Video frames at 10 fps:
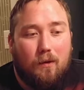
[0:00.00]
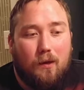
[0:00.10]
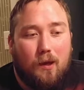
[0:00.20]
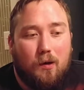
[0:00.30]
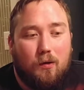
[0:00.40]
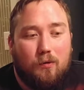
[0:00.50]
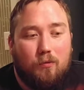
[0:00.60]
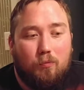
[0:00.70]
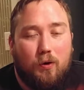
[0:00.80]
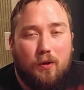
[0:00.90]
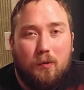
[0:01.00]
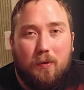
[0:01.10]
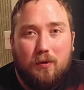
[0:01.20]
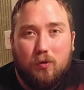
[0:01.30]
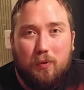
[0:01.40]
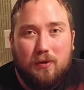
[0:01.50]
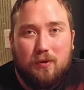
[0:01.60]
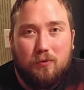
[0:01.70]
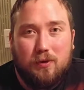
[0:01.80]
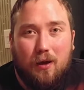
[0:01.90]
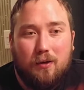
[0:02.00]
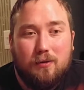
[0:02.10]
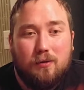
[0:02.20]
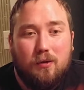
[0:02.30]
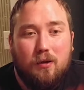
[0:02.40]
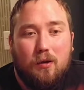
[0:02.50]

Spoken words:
And put in the basil pesto sauce.